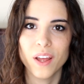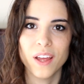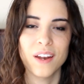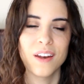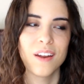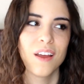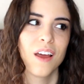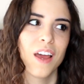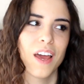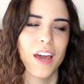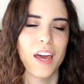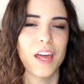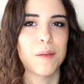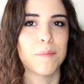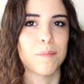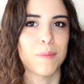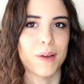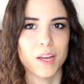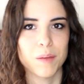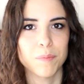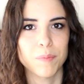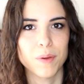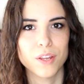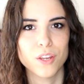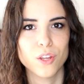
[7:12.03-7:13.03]
And in
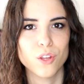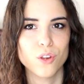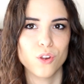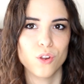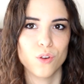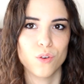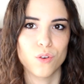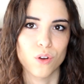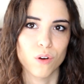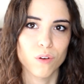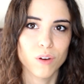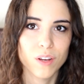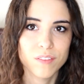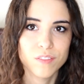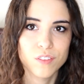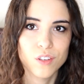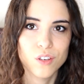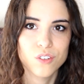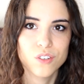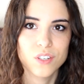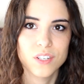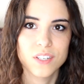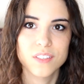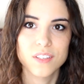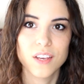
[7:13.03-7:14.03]
my opinion, you don't have
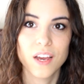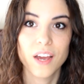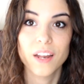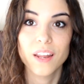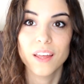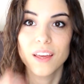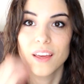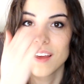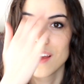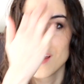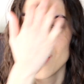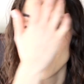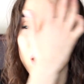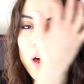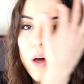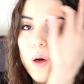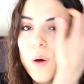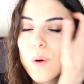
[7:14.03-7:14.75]
social anxiety.